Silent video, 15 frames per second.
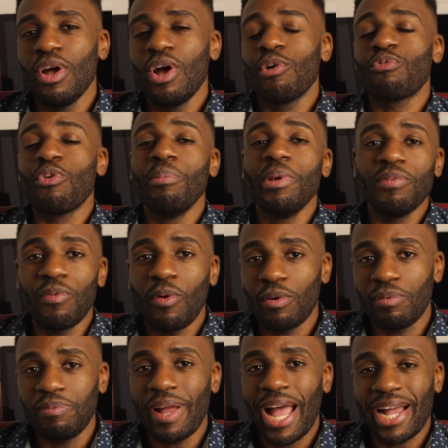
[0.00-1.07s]
for me, for a
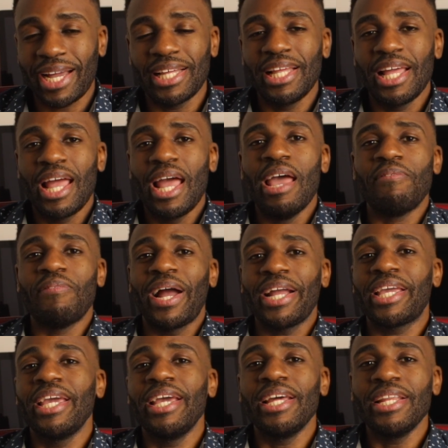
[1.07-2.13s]
fact, if I
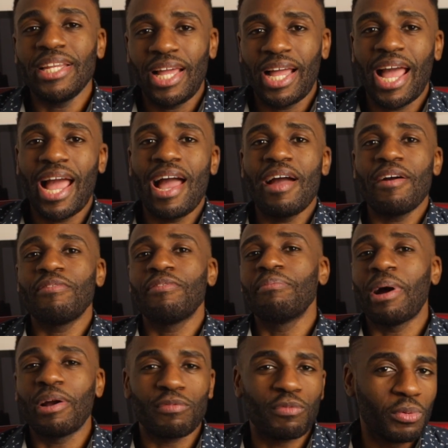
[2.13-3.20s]
can't have
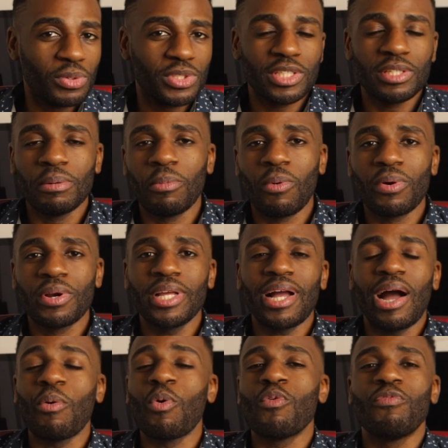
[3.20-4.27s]
my fruits in the morning,
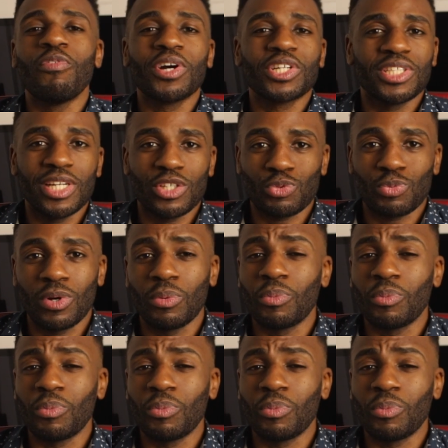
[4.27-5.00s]
I won't function as well.